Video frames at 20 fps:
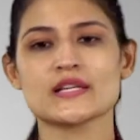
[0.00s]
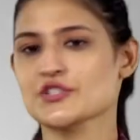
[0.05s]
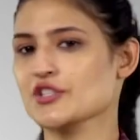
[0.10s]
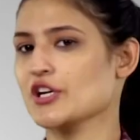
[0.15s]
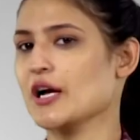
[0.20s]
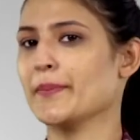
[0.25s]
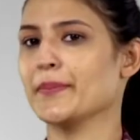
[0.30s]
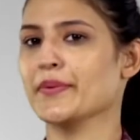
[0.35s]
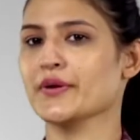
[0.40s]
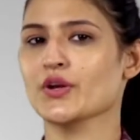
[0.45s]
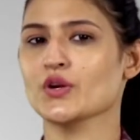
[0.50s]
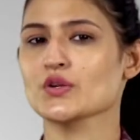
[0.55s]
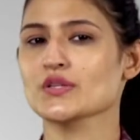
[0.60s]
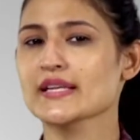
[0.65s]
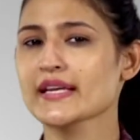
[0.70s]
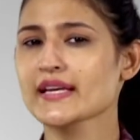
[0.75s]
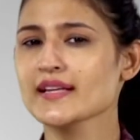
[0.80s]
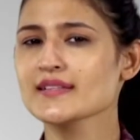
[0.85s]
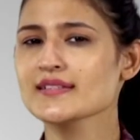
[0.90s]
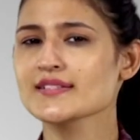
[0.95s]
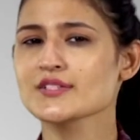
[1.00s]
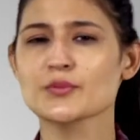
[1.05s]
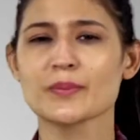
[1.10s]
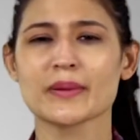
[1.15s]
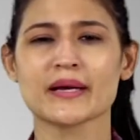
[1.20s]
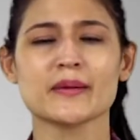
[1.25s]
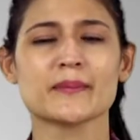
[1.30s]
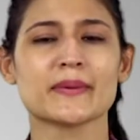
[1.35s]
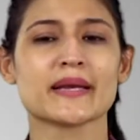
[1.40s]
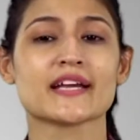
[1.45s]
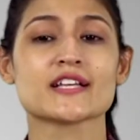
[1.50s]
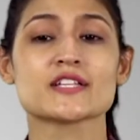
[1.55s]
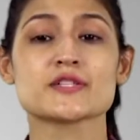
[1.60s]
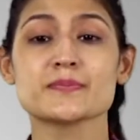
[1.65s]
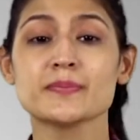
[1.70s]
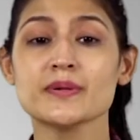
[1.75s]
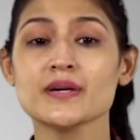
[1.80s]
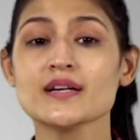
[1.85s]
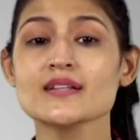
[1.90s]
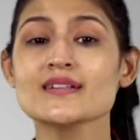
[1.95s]
sharpen your skills to become an
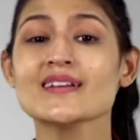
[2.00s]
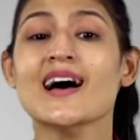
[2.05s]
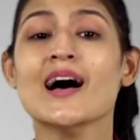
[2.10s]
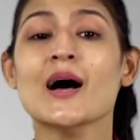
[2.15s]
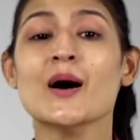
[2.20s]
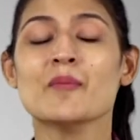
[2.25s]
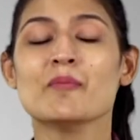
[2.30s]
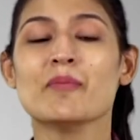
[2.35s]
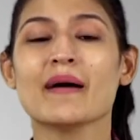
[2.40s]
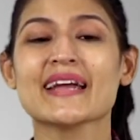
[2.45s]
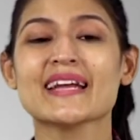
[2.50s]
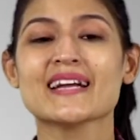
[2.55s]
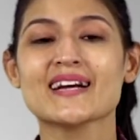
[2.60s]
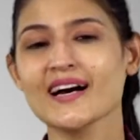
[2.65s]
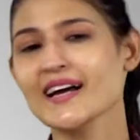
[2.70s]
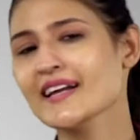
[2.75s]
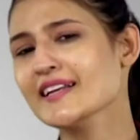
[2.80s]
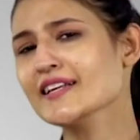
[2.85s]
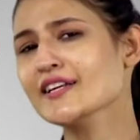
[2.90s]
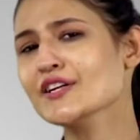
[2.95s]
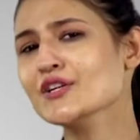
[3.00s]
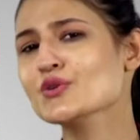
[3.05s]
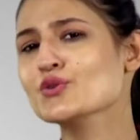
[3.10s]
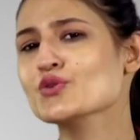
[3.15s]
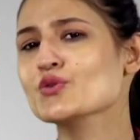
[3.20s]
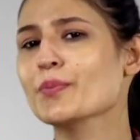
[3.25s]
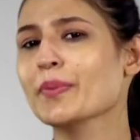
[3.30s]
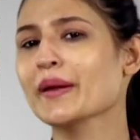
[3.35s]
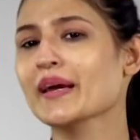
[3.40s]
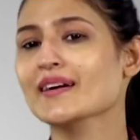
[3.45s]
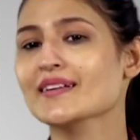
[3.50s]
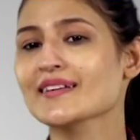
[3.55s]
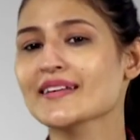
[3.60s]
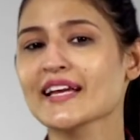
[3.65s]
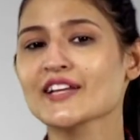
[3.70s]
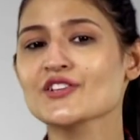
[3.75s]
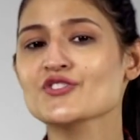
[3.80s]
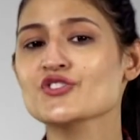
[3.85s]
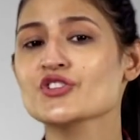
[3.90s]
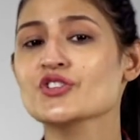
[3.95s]
expert by guiding you to pay
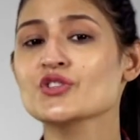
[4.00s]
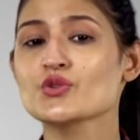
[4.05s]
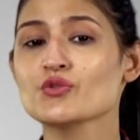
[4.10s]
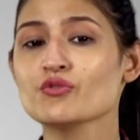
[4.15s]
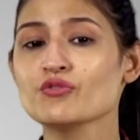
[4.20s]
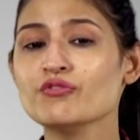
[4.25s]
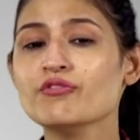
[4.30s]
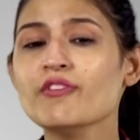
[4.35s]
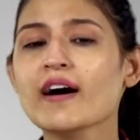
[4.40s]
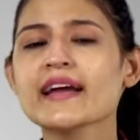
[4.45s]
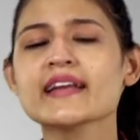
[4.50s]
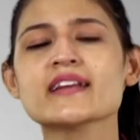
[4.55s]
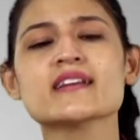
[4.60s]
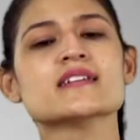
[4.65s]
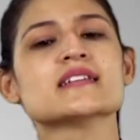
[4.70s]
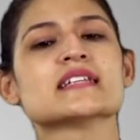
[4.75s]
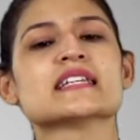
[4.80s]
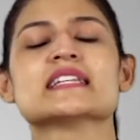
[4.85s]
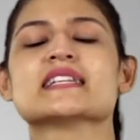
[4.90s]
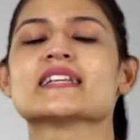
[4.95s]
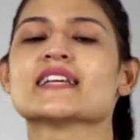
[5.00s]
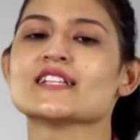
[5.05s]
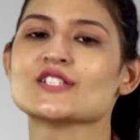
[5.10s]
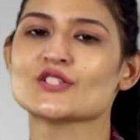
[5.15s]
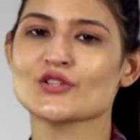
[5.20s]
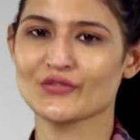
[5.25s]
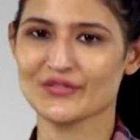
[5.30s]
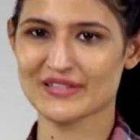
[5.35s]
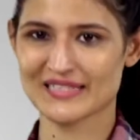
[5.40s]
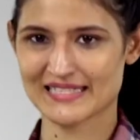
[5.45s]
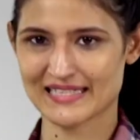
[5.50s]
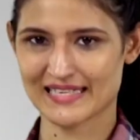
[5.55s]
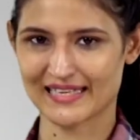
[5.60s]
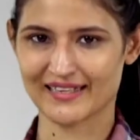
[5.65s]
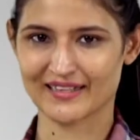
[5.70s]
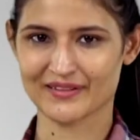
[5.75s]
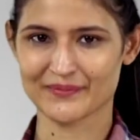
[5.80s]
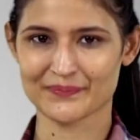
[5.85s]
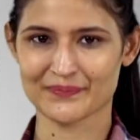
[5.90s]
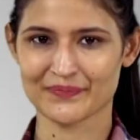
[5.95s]
attention to finer details of
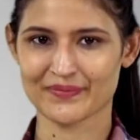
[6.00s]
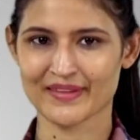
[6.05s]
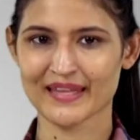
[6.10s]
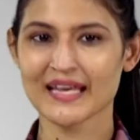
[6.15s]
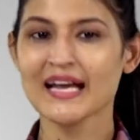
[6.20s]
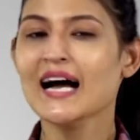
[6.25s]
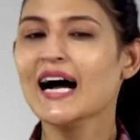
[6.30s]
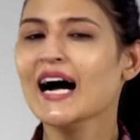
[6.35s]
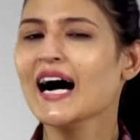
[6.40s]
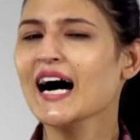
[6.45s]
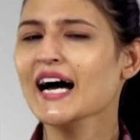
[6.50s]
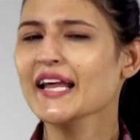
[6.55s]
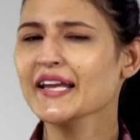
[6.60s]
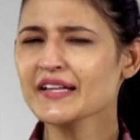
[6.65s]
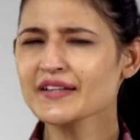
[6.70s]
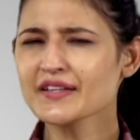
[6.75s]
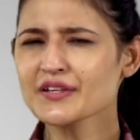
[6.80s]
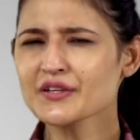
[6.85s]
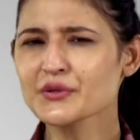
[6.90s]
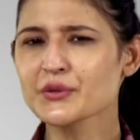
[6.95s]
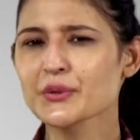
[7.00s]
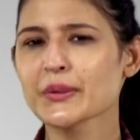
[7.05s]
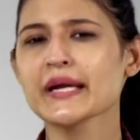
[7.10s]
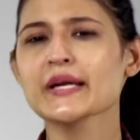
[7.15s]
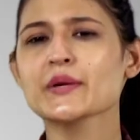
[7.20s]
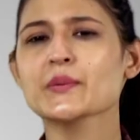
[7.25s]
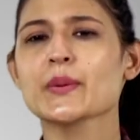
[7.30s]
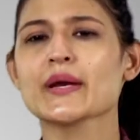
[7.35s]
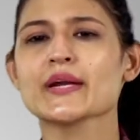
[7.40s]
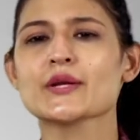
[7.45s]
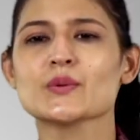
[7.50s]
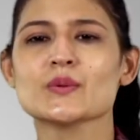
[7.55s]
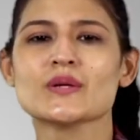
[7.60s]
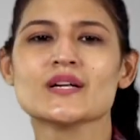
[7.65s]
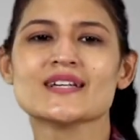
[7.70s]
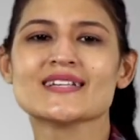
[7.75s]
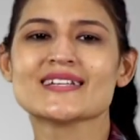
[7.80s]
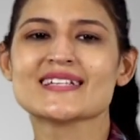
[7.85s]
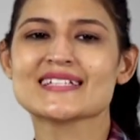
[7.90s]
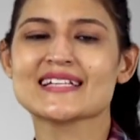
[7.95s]
design. Another great way to
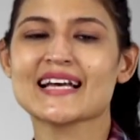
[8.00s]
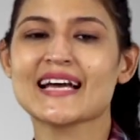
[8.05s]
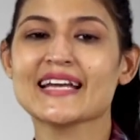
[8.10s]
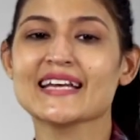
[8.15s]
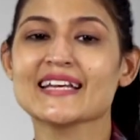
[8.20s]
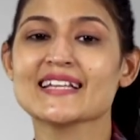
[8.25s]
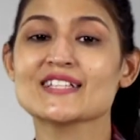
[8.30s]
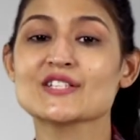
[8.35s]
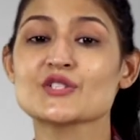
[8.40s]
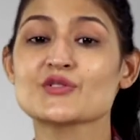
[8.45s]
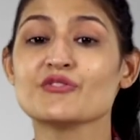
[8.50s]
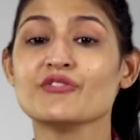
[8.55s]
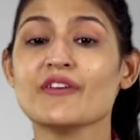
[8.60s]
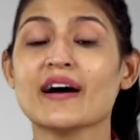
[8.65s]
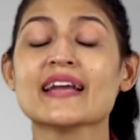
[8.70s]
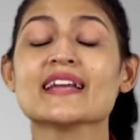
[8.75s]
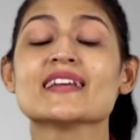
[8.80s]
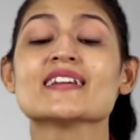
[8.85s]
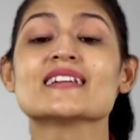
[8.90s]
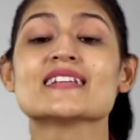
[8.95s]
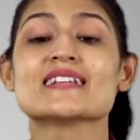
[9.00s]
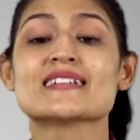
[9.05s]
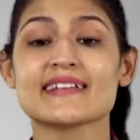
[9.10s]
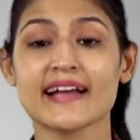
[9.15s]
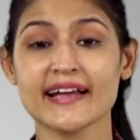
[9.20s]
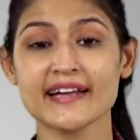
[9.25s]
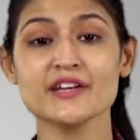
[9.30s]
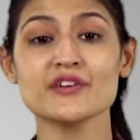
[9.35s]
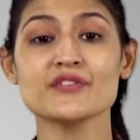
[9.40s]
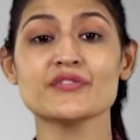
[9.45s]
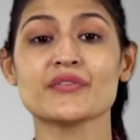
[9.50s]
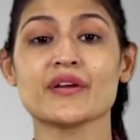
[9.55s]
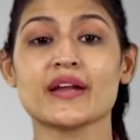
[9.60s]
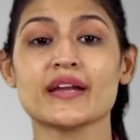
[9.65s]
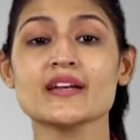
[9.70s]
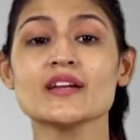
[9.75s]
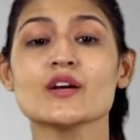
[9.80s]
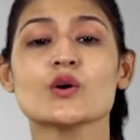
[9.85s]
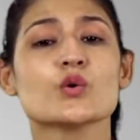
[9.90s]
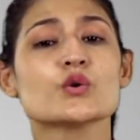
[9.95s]
learn design is to find a designer
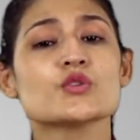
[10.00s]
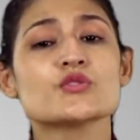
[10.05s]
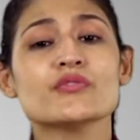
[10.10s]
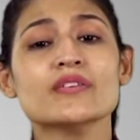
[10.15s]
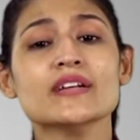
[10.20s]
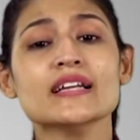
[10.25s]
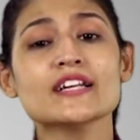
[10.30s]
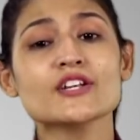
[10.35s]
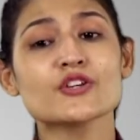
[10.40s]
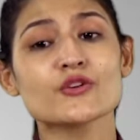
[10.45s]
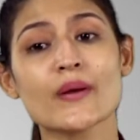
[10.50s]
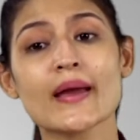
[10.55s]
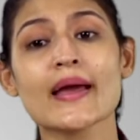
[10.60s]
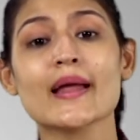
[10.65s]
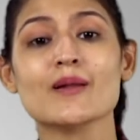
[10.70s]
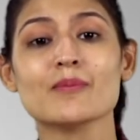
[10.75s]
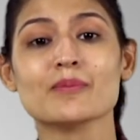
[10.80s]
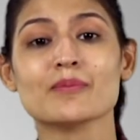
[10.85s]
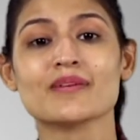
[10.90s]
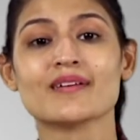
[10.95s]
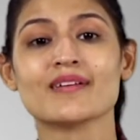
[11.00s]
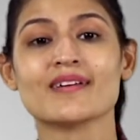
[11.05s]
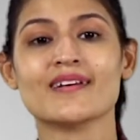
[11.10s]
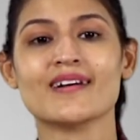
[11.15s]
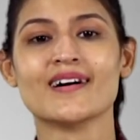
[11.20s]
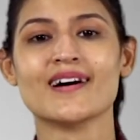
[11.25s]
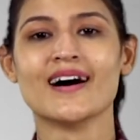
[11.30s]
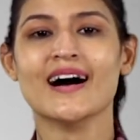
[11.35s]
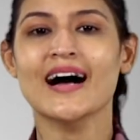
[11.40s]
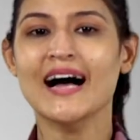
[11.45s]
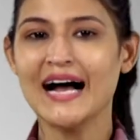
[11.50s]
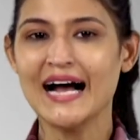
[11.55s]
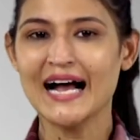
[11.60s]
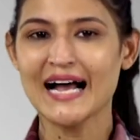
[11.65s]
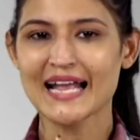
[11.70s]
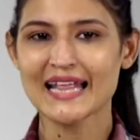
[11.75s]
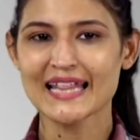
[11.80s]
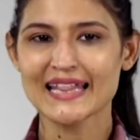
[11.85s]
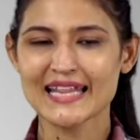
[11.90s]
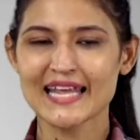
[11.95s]
friend who is willing to help.
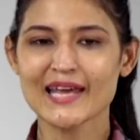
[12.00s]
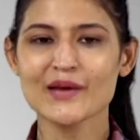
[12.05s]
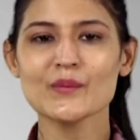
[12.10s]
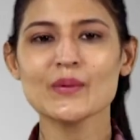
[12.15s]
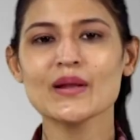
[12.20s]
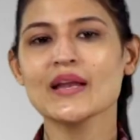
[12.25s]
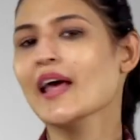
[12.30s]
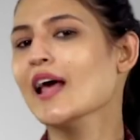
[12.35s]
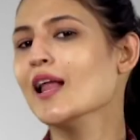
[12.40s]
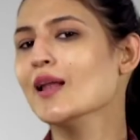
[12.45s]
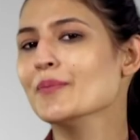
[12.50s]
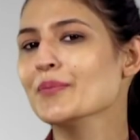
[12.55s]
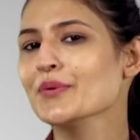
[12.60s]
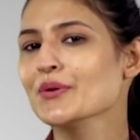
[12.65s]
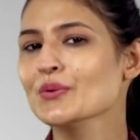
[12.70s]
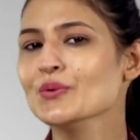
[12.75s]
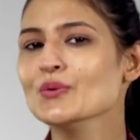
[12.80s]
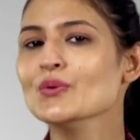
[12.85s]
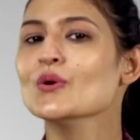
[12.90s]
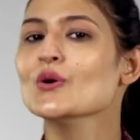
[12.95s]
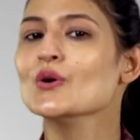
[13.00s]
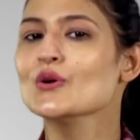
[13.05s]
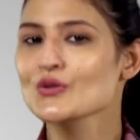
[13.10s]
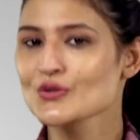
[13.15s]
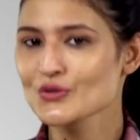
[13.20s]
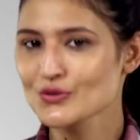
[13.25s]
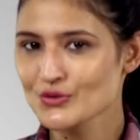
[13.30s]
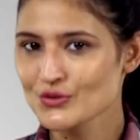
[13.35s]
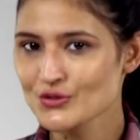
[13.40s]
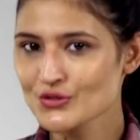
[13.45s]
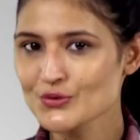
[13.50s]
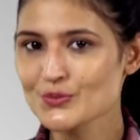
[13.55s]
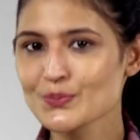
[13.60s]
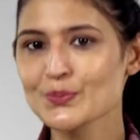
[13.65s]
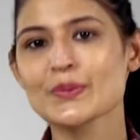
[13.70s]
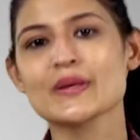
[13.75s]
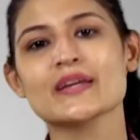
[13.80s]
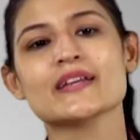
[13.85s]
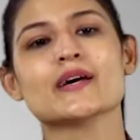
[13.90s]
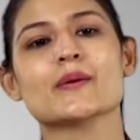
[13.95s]
They will help you to
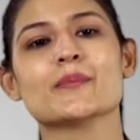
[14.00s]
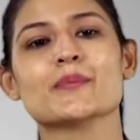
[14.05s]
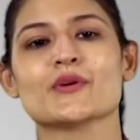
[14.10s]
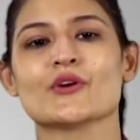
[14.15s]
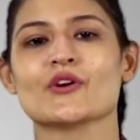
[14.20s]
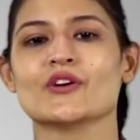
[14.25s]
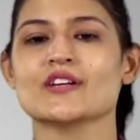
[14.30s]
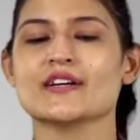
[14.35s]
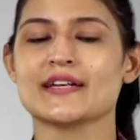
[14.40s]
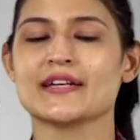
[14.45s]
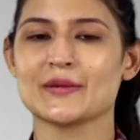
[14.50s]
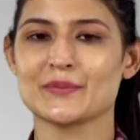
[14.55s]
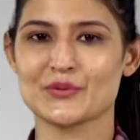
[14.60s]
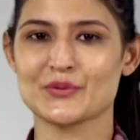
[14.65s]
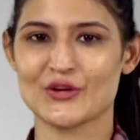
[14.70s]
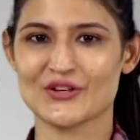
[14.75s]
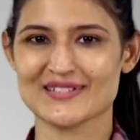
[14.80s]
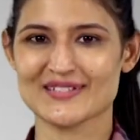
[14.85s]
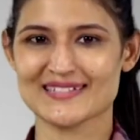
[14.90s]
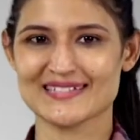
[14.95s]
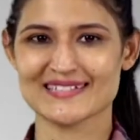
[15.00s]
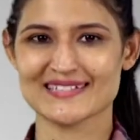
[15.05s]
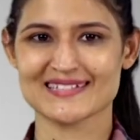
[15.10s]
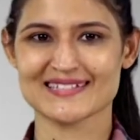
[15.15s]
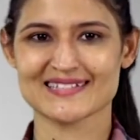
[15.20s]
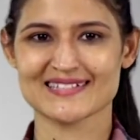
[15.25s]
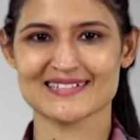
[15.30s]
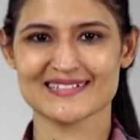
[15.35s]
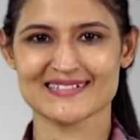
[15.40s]
speed up your learning process.